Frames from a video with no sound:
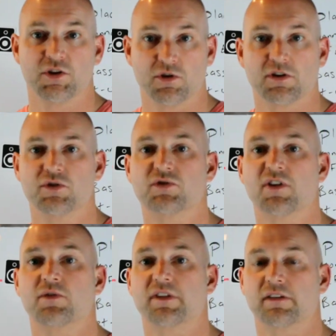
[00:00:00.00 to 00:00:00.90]
you can use
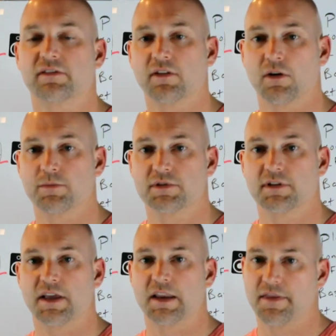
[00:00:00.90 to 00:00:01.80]
those as
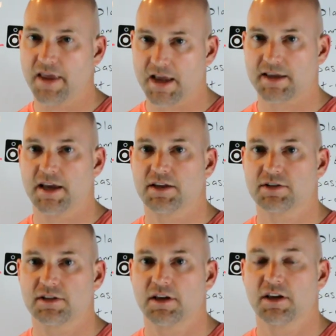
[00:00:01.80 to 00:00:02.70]
subs. And in that
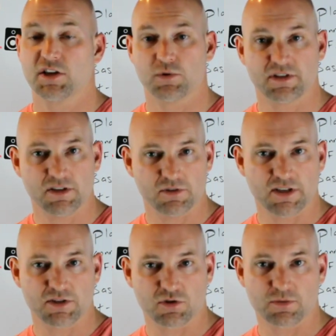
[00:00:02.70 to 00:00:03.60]
case, you would still
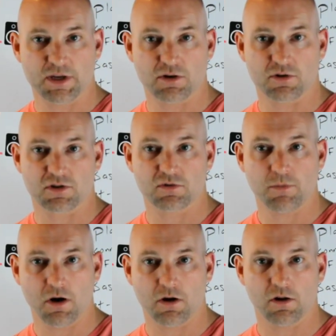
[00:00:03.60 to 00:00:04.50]
set your speaker to
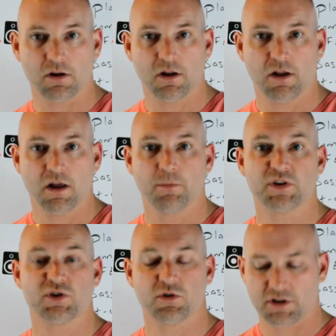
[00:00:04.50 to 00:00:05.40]
small,
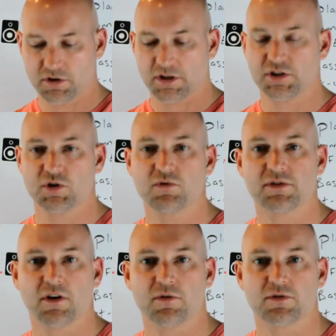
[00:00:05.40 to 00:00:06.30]
but you you can
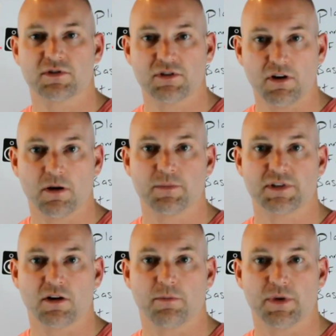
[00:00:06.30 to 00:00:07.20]
use those
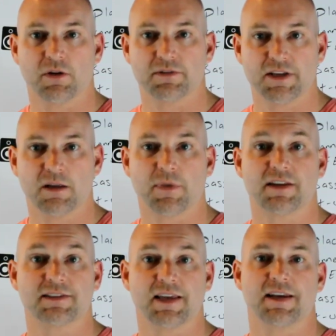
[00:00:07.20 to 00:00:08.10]
subs that are built in
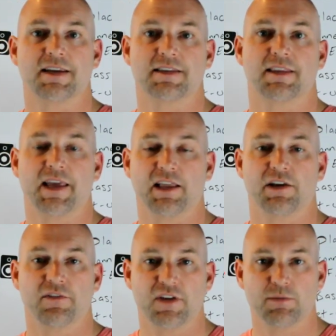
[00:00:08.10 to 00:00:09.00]
by setting it to the
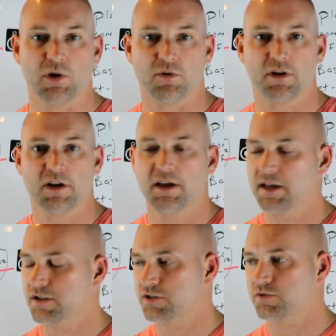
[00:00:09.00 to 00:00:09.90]
LFE mode
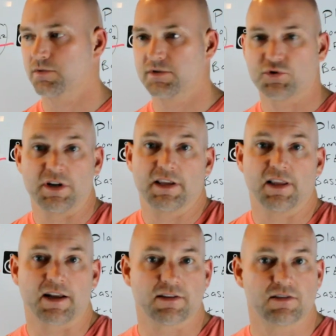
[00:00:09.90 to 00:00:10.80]
and just treat it
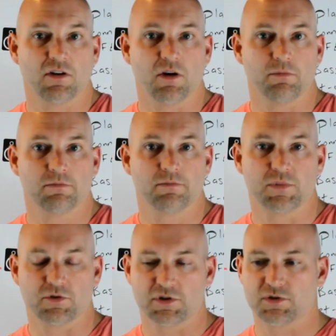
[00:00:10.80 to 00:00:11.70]
like a sub.
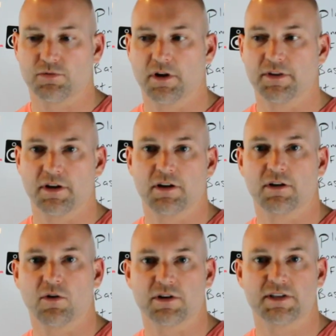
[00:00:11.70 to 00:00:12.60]
You'll just run the
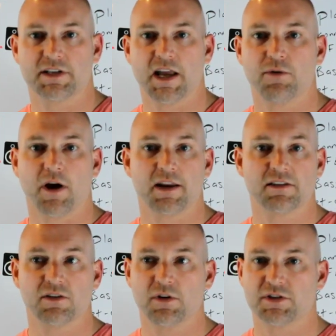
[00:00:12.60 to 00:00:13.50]
RCA right
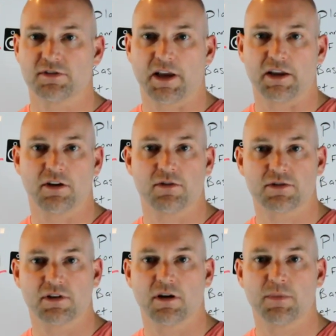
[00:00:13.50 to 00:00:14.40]
into it, just like another
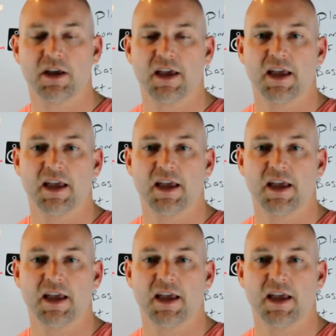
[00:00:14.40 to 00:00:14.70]
sub,